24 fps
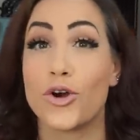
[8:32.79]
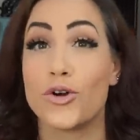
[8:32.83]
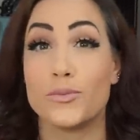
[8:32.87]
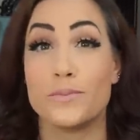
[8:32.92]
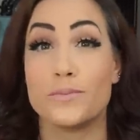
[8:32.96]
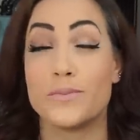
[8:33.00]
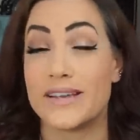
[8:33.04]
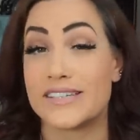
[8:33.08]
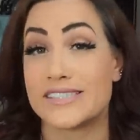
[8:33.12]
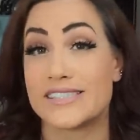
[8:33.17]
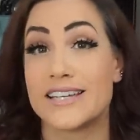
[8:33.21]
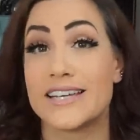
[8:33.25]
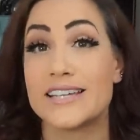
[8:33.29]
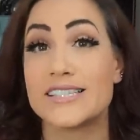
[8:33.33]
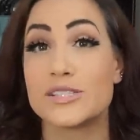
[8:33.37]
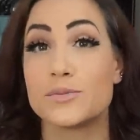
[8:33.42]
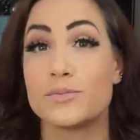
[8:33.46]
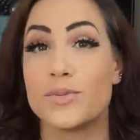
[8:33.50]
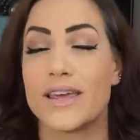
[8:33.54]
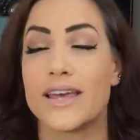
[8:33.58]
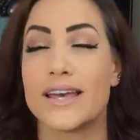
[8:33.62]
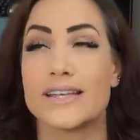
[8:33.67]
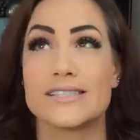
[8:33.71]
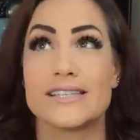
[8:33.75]
own business
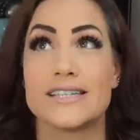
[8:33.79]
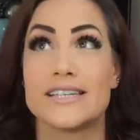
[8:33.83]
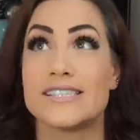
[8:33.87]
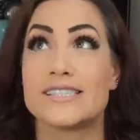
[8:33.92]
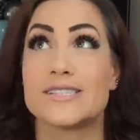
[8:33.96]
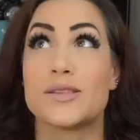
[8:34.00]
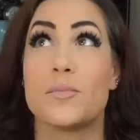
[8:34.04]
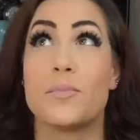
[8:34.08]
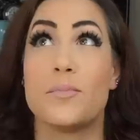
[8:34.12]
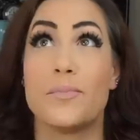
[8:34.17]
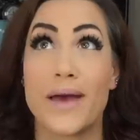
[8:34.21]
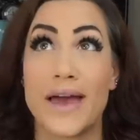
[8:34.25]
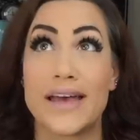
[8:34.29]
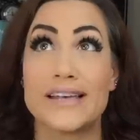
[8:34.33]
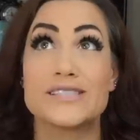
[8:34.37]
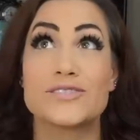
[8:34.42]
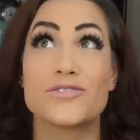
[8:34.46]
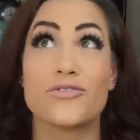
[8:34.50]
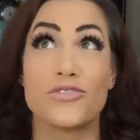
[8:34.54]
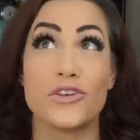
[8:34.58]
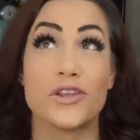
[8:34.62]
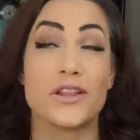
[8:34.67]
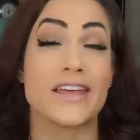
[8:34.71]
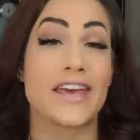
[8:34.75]
because it is the
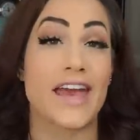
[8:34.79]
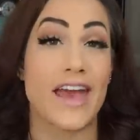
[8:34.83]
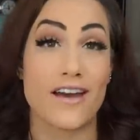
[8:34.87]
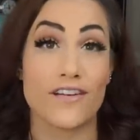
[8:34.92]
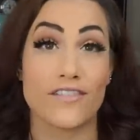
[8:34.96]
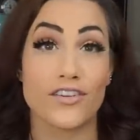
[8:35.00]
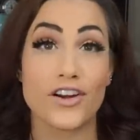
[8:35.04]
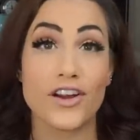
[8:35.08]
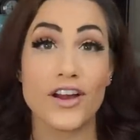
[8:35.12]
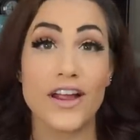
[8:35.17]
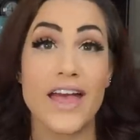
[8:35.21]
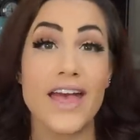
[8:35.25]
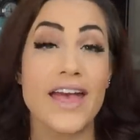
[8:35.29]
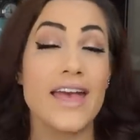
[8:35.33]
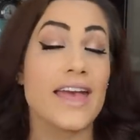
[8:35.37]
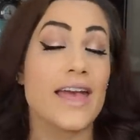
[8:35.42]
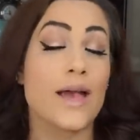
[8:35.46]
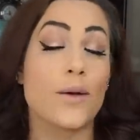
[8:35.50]
best feeling ever.